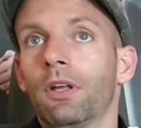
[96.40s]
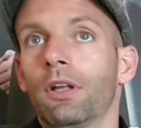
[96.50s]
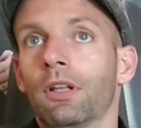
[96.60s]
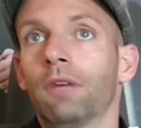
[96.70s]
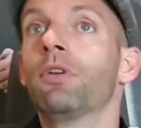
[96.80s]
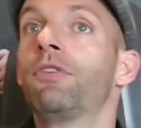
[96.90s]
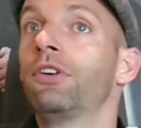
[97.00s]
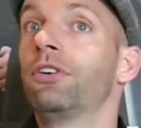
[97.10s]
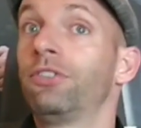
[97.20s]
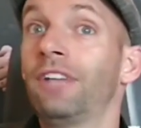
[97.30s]
level of
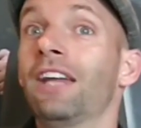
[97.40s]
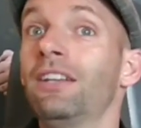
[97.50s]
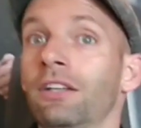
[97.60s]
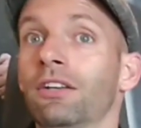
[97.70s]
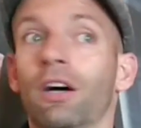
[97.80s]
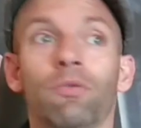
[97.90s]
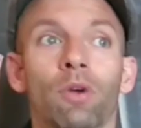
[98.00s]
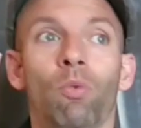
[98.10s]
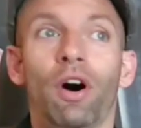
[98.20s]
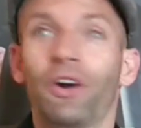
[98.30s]
understanding of
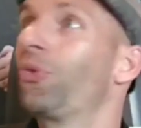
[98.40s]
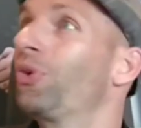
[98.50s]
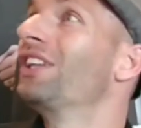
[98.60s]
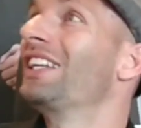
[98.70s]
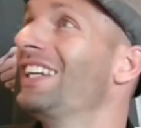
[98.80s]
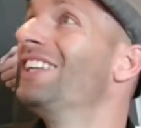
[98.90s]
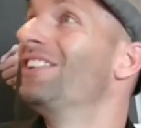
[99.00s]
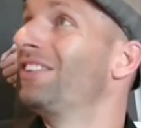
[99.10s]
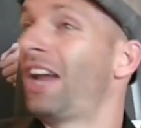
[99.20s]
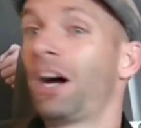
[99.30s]
what water really
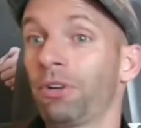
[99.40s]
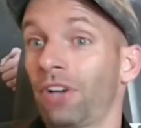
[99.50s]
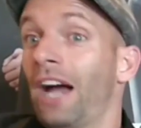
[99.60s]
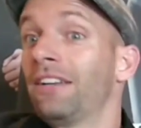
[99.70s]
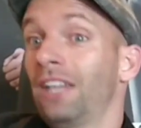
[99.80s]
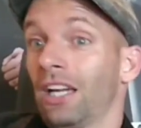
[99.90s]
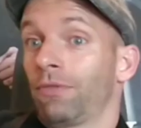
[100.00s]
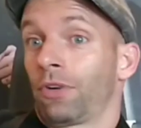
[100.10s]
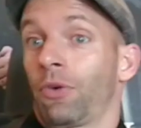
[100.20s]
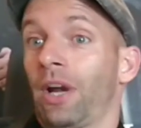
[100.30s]
is and how much I take it
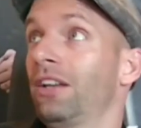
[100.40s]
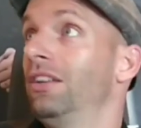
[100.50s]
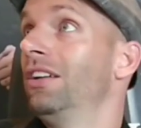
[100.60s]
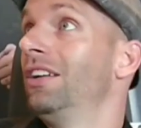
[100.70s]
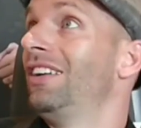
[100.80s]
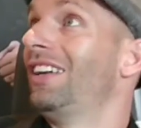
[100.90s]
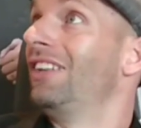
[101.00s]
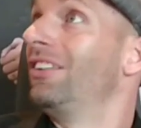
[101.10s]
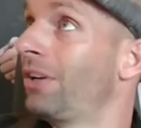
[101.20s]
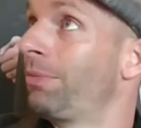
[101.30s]
for granted
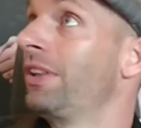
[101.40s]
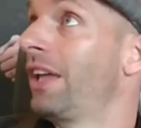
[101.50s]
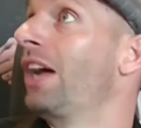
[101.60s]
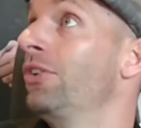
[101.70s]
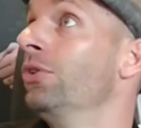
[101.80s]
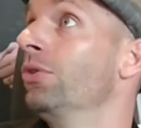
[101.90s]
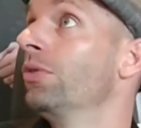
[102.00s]
in something that I do.